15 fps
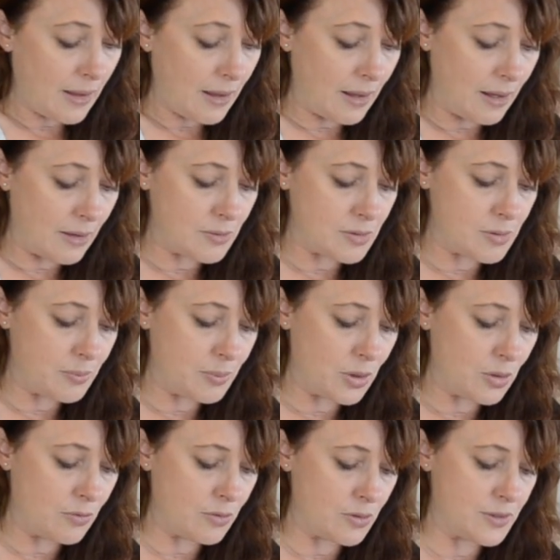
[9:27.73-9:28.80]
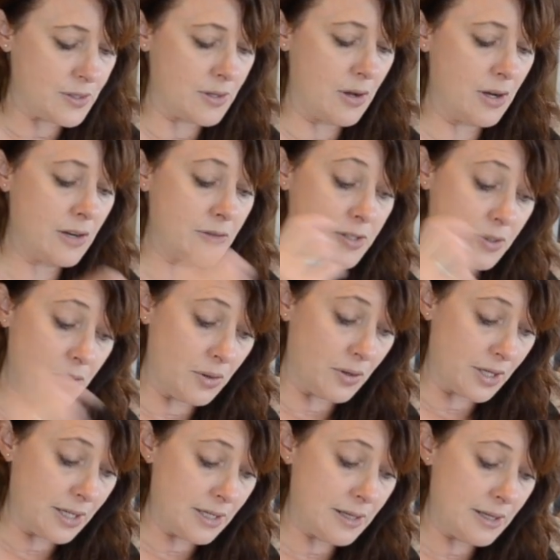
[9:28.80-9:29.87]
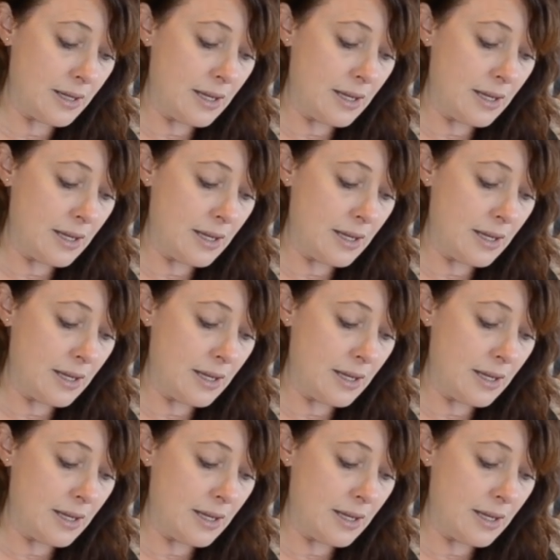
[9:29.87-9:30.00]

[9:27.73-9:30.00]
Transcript: It was a beautiful design. I've still got it.